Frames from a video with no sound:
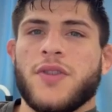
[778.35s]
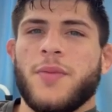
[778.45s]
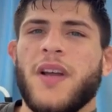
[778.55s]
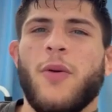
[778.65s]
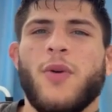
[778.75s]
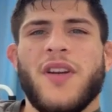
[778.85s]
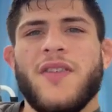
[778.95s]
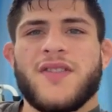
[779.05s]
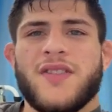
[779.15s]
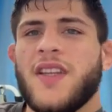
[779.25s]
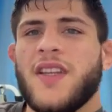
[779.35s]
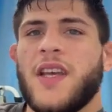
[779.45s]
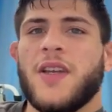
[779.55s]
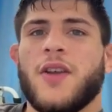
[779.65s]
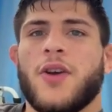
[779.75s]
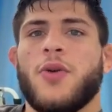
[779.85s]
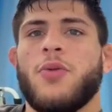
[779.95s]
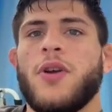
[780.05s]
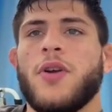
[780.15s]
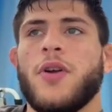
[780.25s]
I mean, I wouldn't even say the end of their
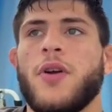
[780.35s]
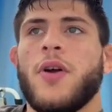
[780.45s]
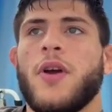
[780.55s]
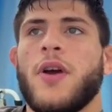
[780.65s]
career